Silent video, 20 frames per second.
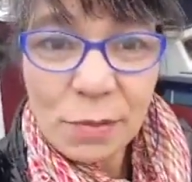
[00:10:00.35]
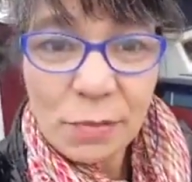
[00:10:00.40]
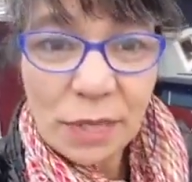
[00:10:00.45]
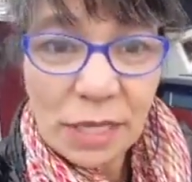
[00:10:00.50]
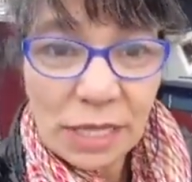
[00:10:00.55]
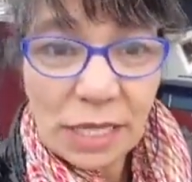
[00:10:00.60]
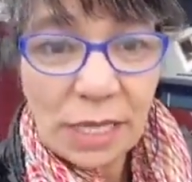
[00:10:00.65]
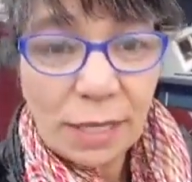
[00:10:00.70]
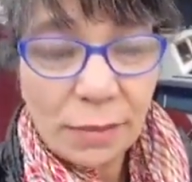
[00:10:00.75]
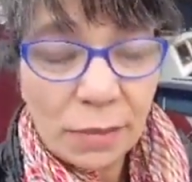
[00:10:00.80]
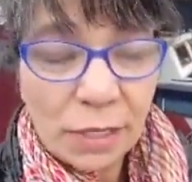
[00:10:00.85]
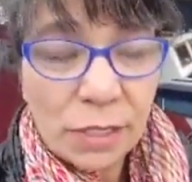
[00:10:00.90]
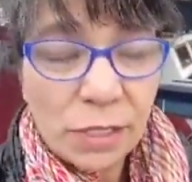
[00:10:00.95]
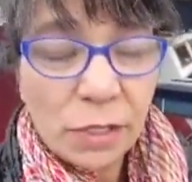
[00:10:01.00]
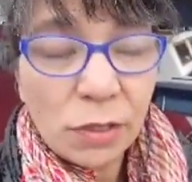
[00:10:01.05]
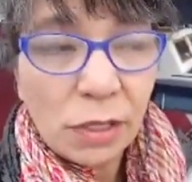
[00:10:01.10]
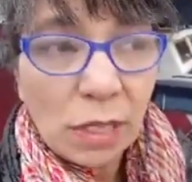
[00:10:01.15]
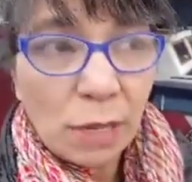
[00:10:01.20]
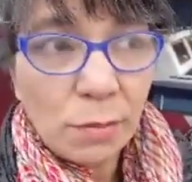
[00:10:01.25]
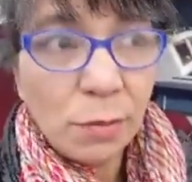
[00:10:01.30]
But I think I'm going
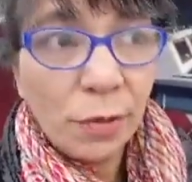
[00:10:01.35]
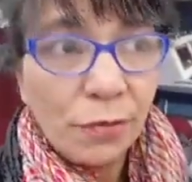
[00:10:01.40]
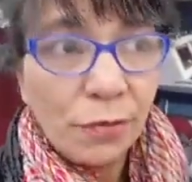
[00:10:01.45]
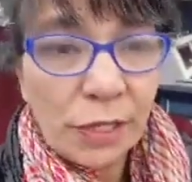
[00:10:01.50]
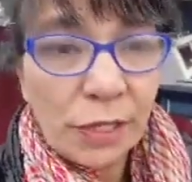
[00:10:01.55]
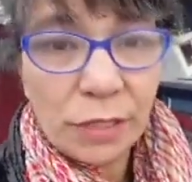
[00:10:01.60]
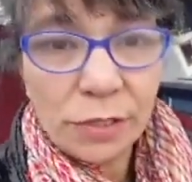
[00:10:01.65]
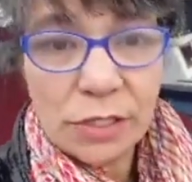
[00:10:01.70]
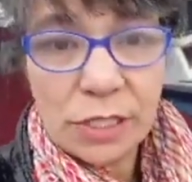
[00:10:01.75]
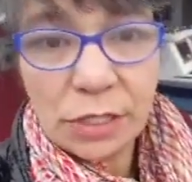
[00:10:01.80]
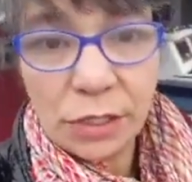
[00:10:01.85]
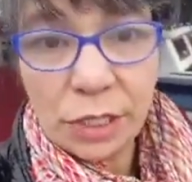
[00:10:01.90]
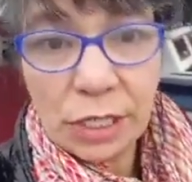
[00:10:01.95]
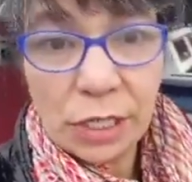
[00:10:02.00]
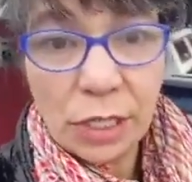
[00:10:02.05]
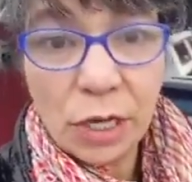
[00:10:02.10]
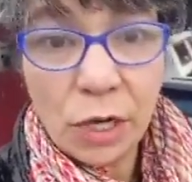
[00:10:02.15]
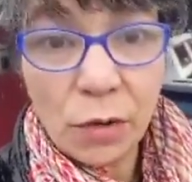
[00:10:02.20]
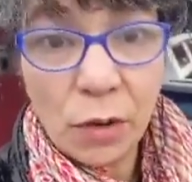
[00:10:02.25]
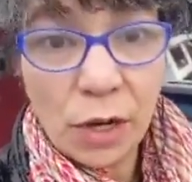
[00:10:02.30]
to do a lot more videos that are going
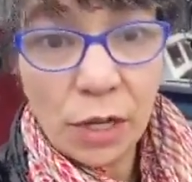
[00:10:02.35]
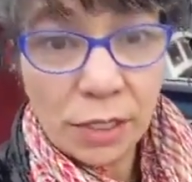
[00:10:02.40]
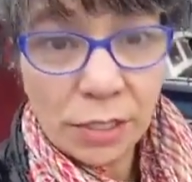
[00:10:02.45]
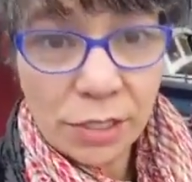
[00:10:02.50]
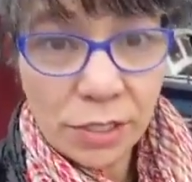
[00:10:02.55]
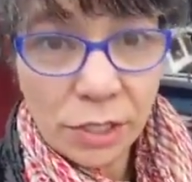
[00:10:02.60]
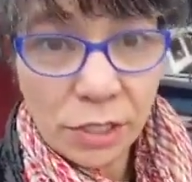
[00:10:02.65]
to go on